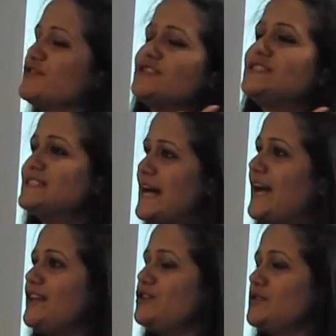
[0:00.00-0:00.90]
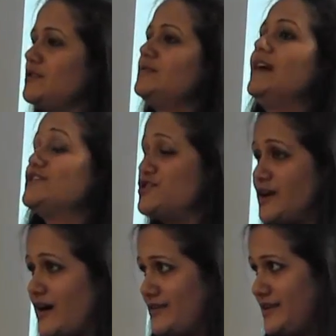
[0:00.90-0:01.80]
you have to design your
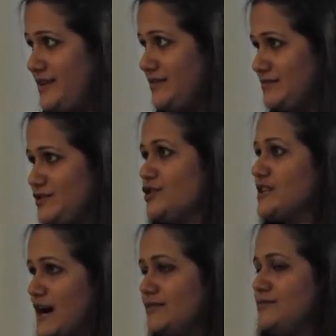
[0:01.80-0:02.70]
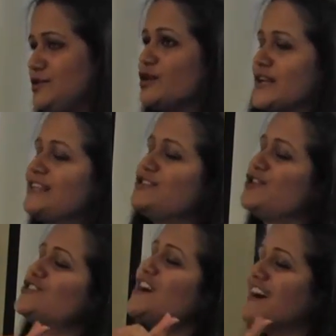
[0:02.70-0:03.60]
sgRNA, your you're looking at
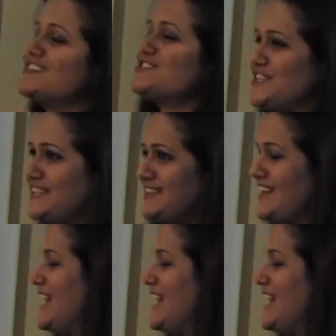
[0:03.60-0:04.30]
your target gene.